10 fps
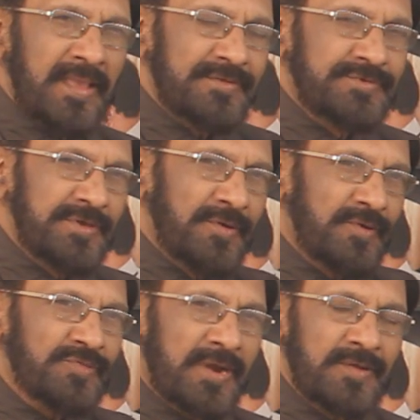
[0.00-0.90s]
0
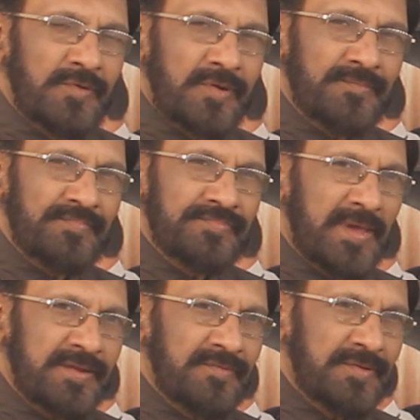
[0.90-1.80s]
to 34,
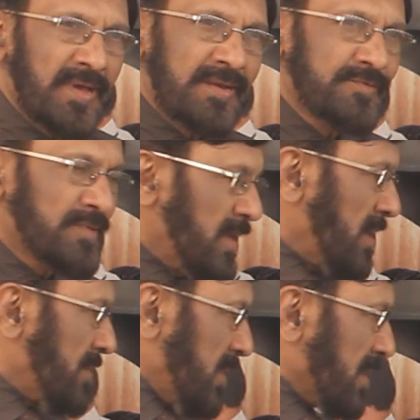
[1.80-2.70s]
35 values.
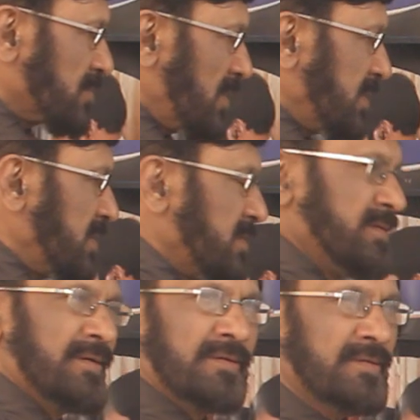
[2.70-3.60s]
Actually
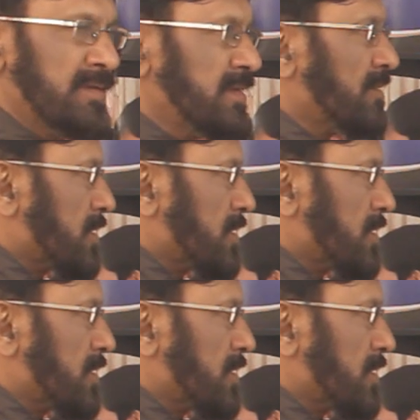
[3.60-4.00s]
here in our